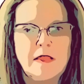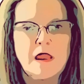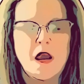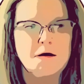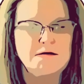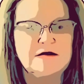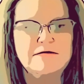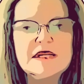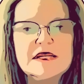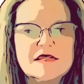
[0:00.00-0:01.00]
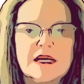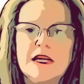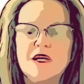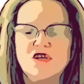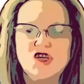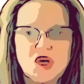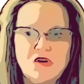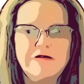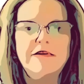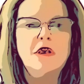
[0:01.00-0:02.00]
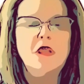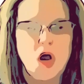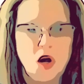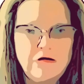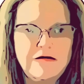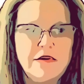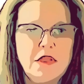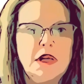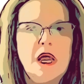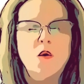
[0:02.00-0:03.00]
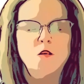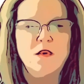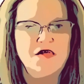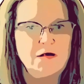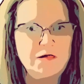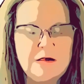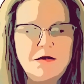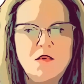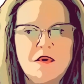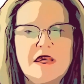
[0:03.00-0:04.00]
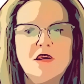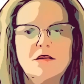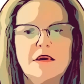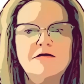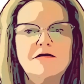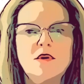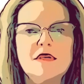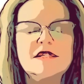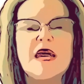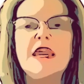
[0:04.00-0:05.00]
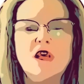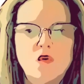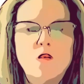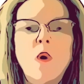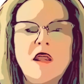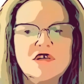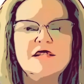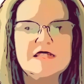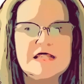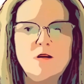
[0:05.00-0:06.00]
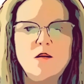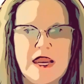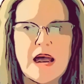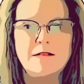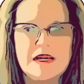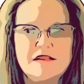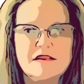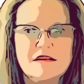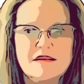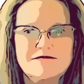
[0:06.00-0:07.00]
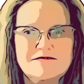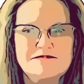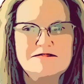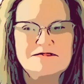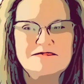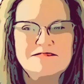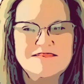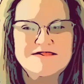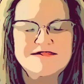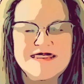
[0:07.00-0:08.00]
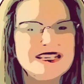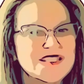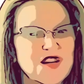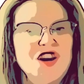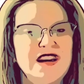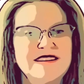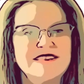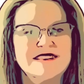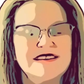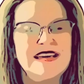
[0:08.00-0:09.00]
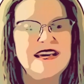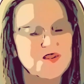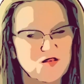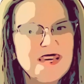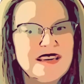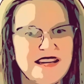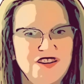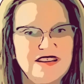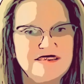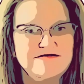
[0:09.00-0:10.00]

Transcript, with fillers: optimistic, cheerful, hopeful with the people within your influence, and you watch and see what happens. It's good. It's really good.